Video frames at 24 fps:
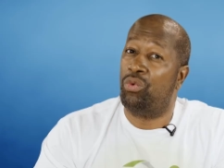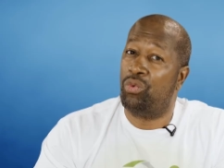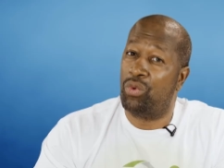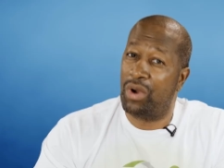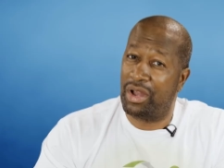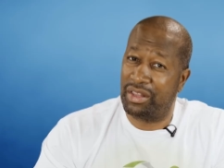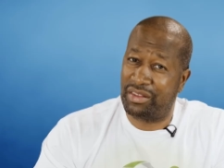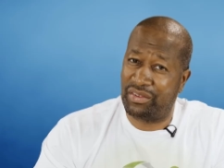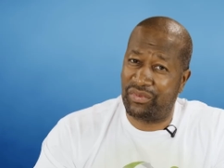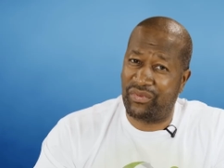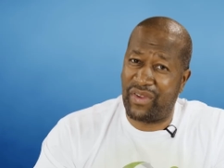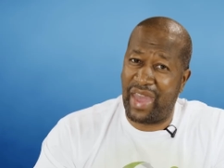
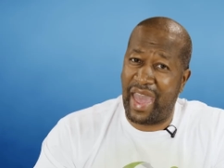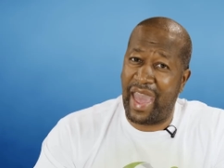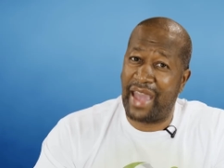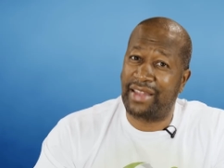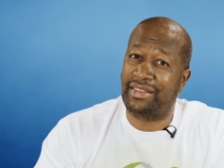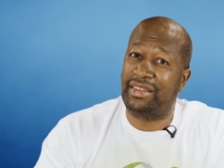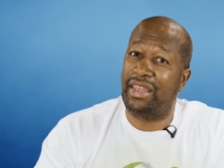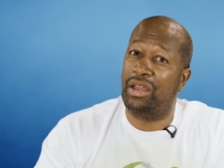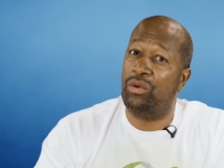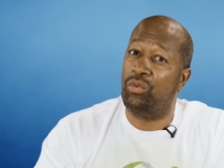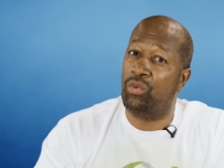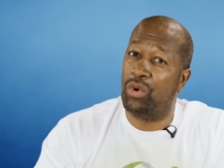what's
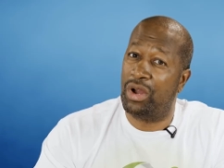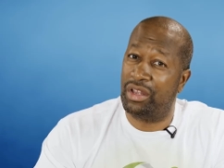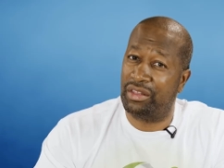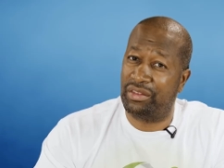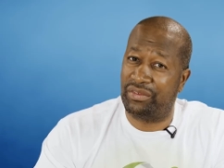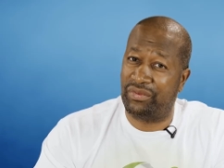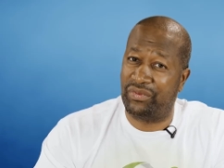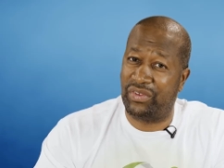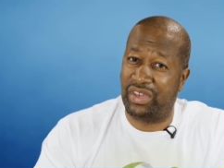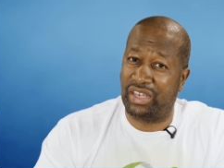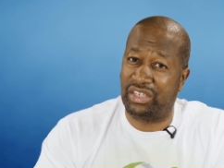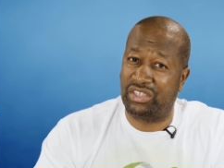fact and what's
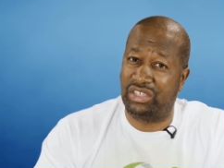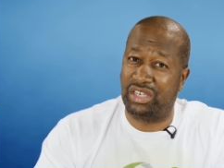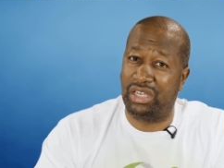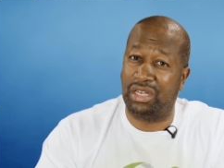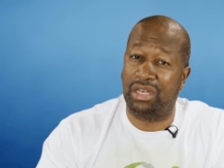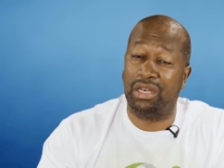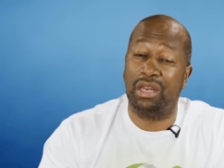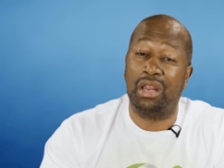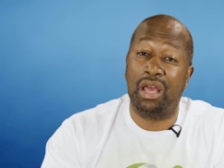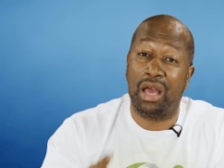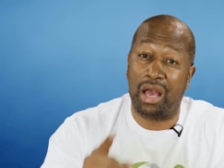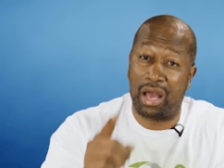fiction
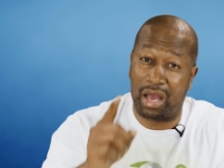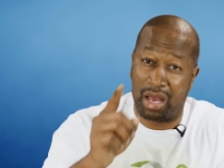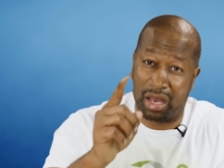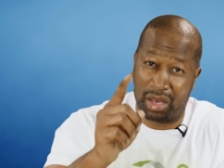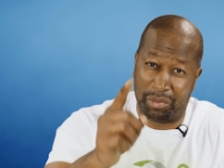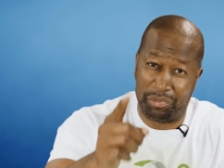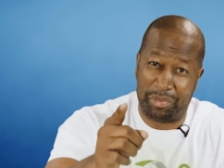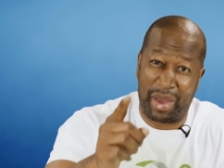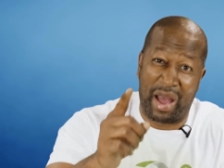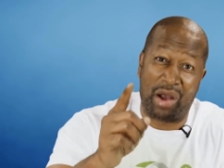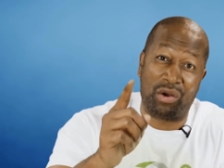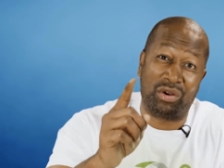
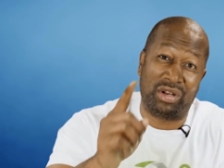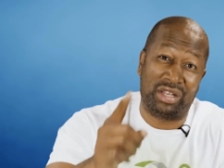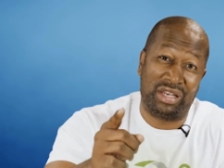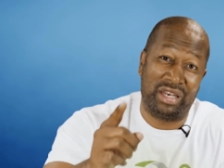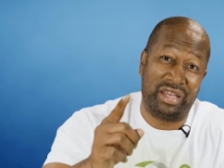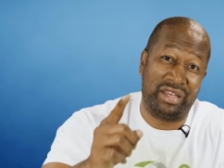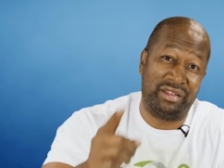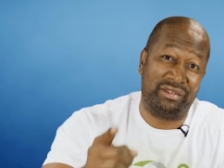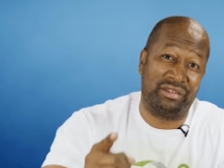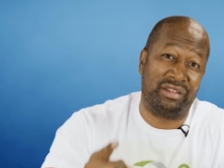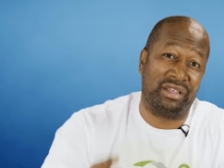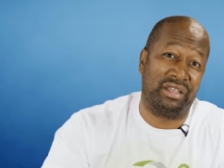about
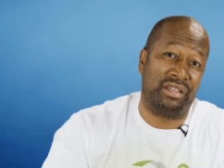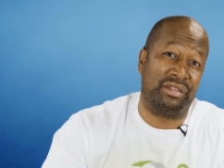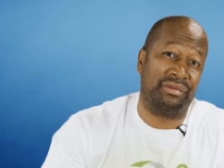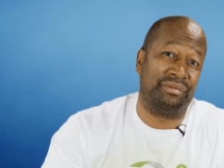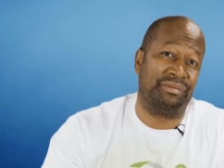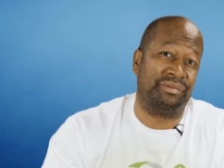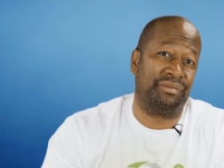cleansing.